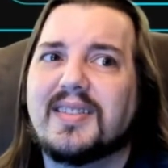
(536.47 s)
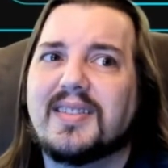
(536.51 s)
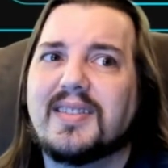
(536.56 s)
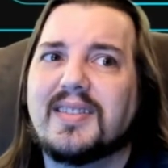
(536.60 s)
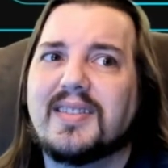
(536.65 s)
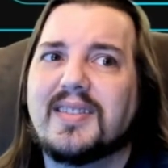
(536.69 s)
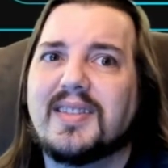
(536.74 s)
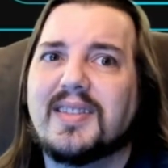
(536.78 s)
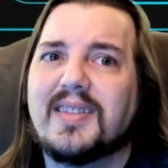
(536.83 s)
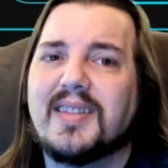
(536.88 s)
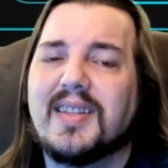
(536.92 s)

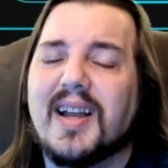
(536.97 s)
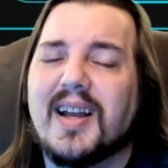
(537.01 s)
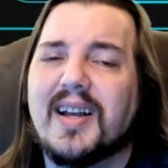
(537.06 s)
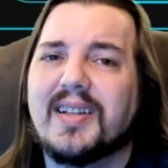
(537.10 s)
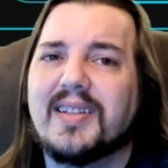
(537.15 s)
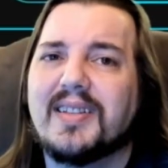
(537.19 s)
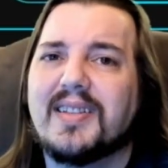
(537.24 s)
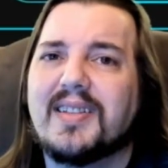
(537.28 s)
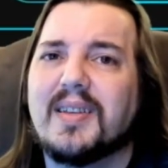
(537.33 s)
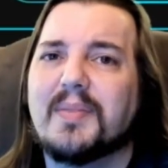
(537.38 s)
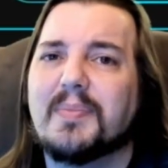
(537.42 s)
It's not
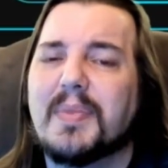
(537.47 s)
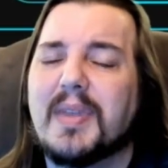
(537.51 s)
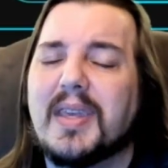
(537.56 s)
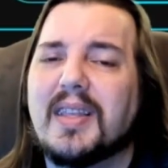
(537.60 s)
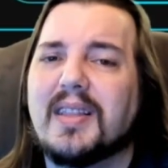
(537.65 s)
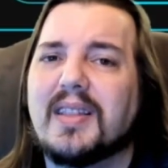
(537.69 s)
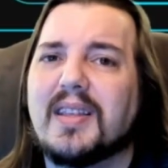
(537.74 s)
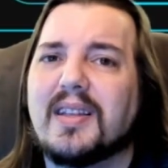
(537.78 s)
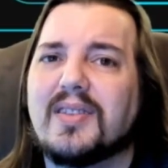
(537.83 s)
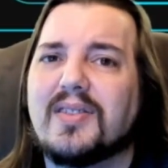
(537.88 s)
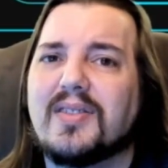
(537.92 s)

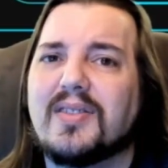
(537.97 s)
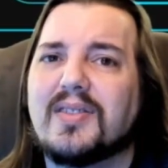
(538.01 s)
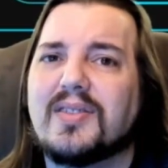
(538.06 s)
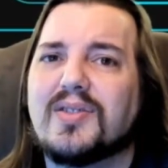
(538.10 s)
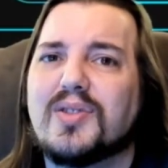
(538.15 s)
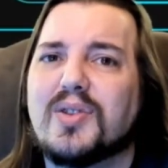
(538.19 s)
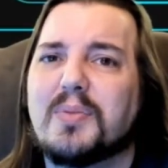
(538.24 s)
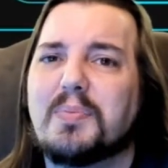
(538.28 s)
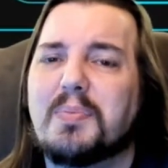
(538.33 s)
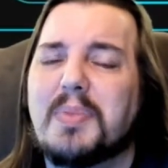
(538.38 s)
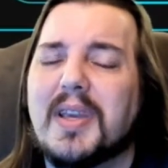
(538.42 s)
something that
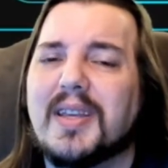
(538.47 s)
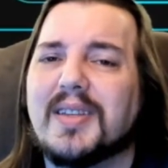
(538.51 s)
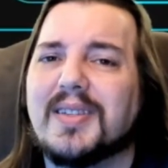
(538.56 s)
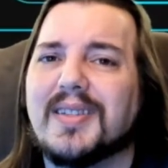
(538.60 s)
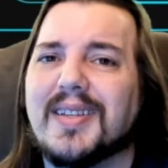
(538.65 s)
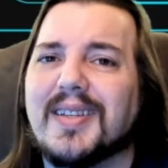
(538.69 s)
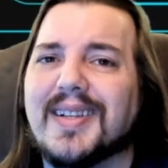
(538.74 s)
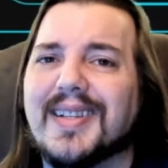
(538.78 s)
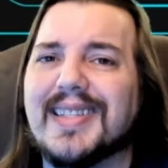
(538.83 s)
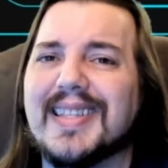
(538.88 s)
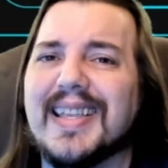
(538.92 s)
should be a
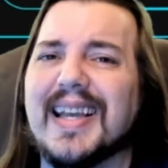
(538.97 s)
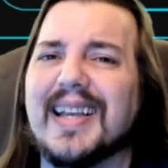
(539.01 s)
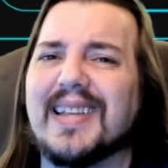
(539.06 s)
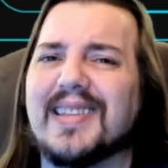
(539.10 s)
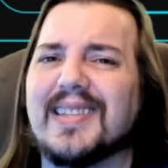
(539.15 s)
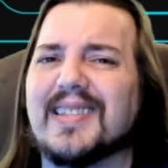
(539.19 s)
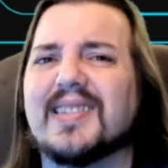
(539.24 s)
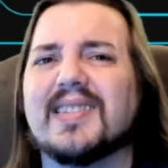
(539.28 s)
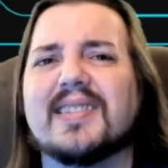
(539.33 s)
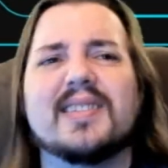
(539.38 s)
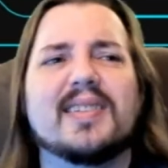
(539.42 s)

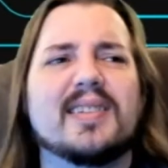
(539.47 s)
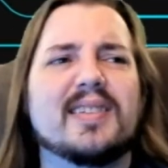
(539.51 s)
success.